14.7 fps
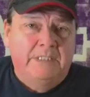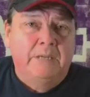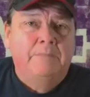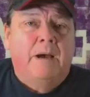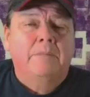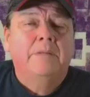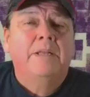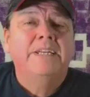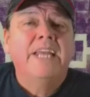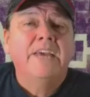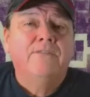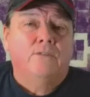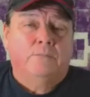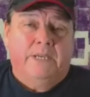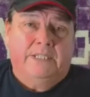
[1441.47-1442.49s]
they bombed a
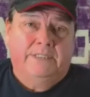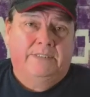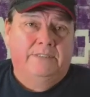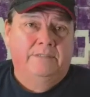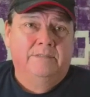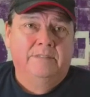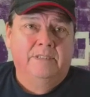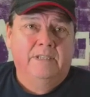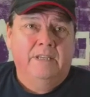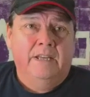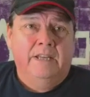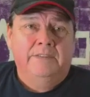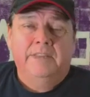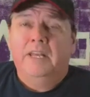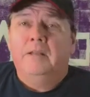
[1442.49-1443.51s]
naval base.
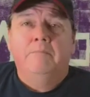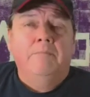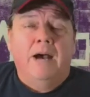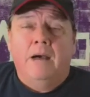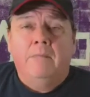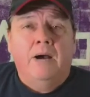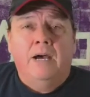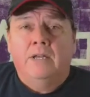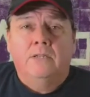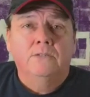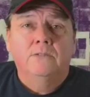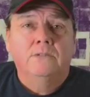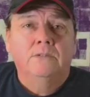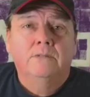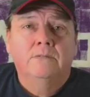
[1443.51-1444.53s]
They didn't bomb
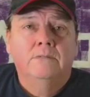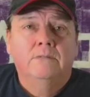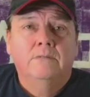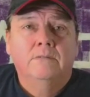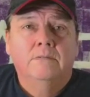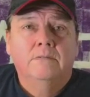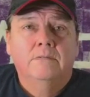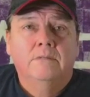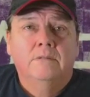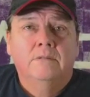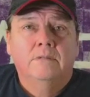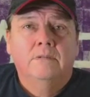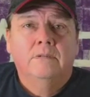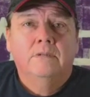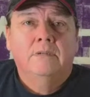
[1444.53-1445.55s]
Honolulu.
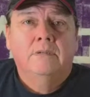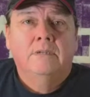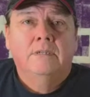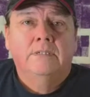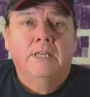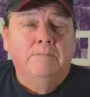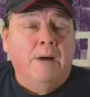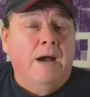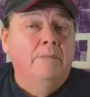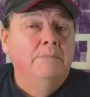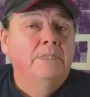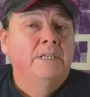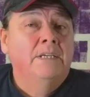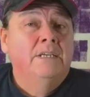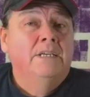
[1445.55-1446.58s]
They
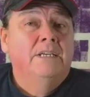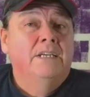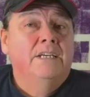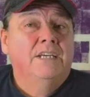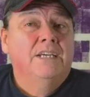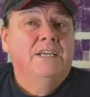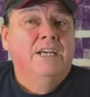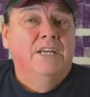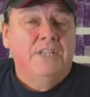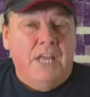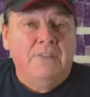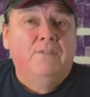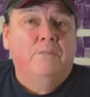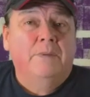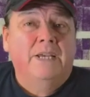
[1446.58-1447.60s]
bombed a
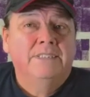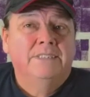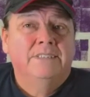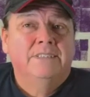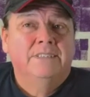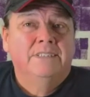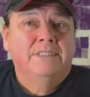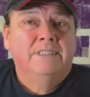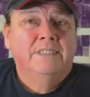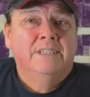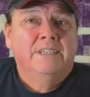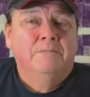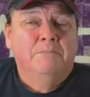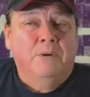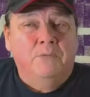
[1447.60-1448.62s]
naval base.
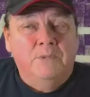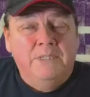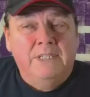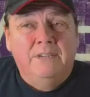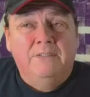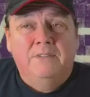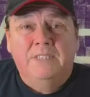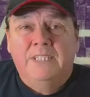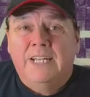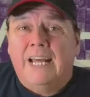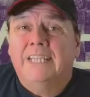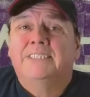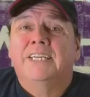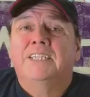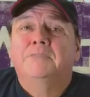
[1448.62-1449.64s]
But when, when the
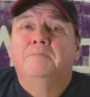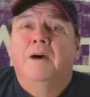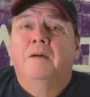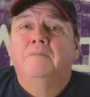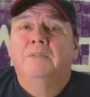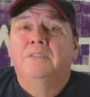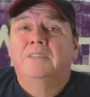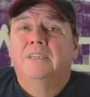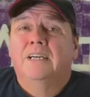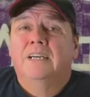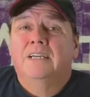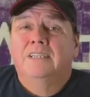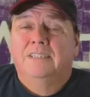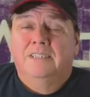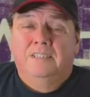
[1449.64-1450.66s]
United States bombed,
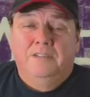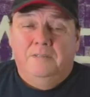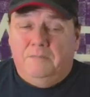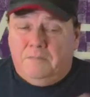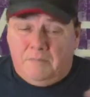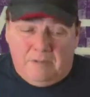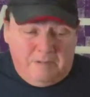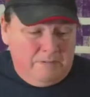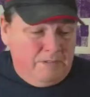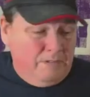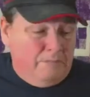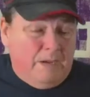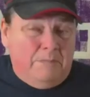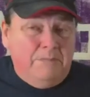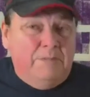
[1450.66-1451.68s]
uh, you know,
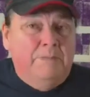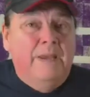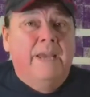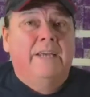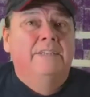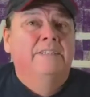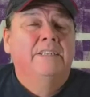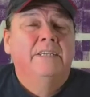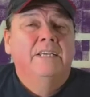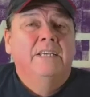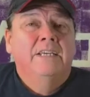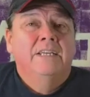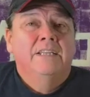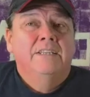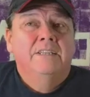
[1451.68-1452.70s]
bombed Japan,
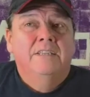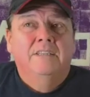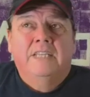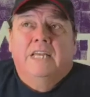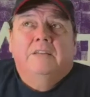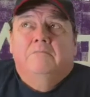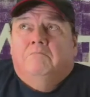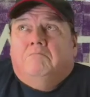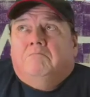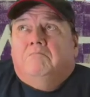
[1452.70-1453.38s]
they